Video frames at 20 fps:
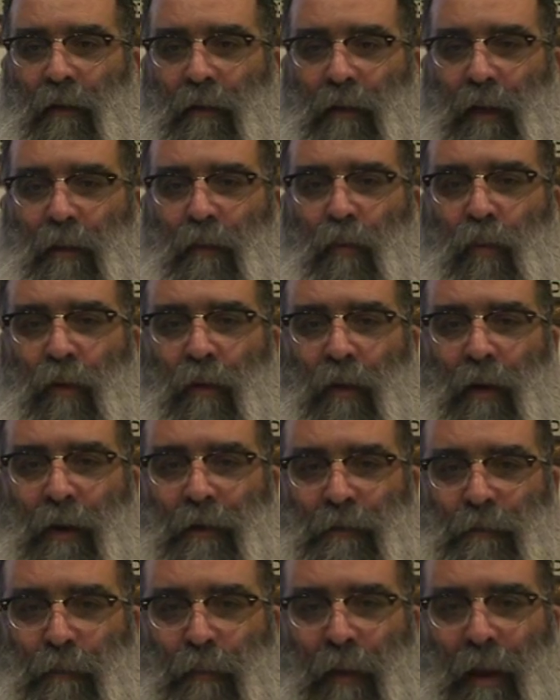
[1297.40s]
that were
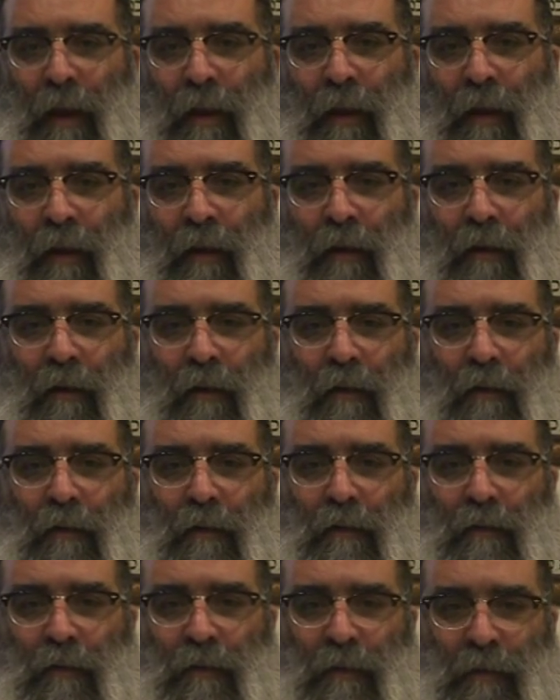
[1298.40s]
explaining
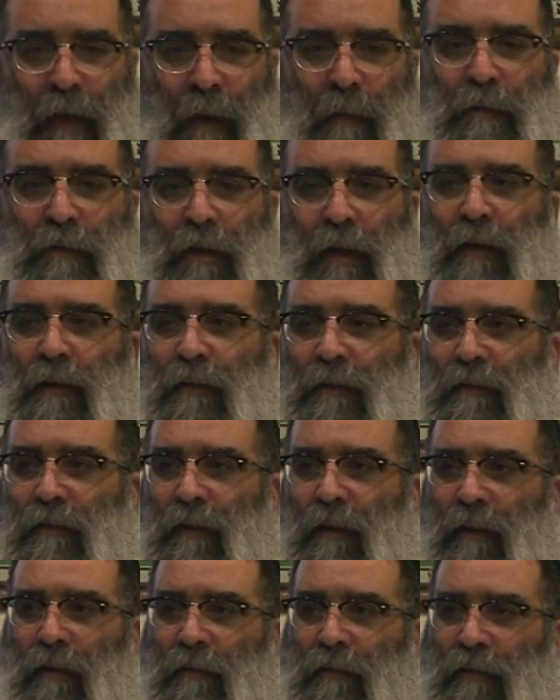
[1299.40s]
subjects,
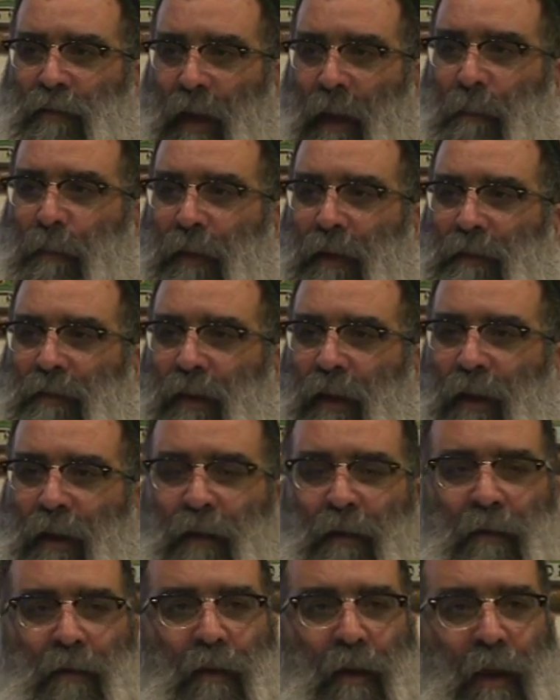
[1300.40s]
topics
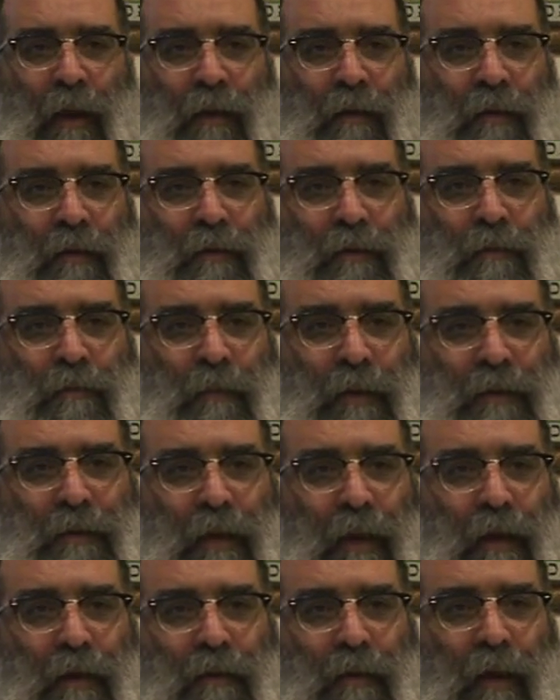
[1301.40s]
in, in this
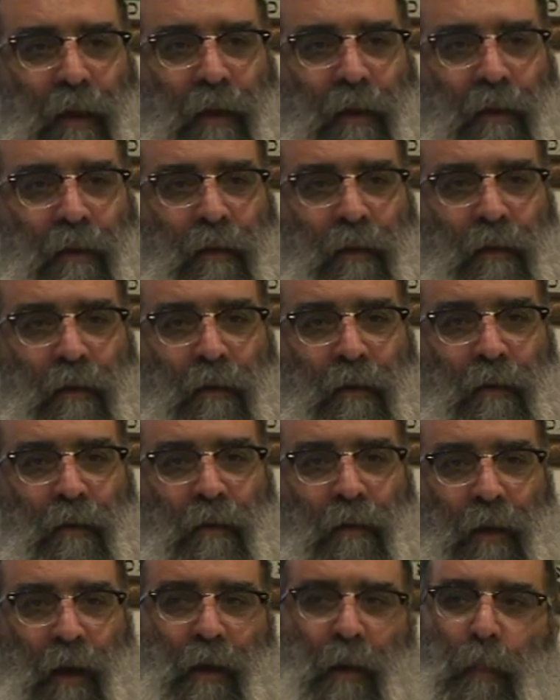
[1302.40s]
Masechta
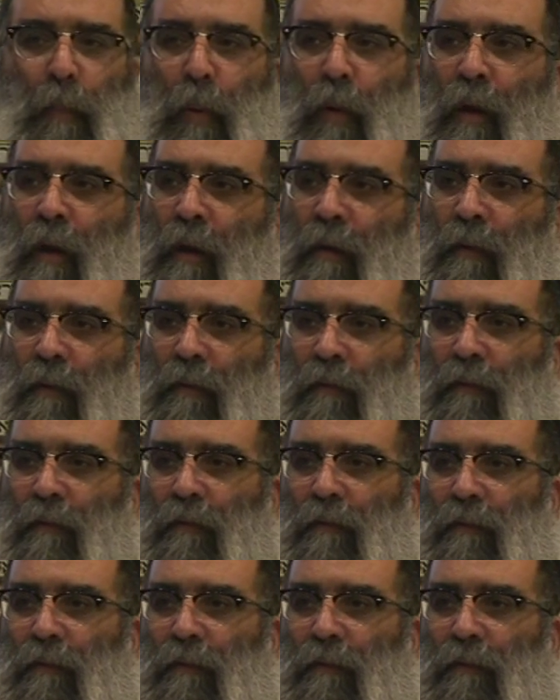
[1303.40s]
like a pro.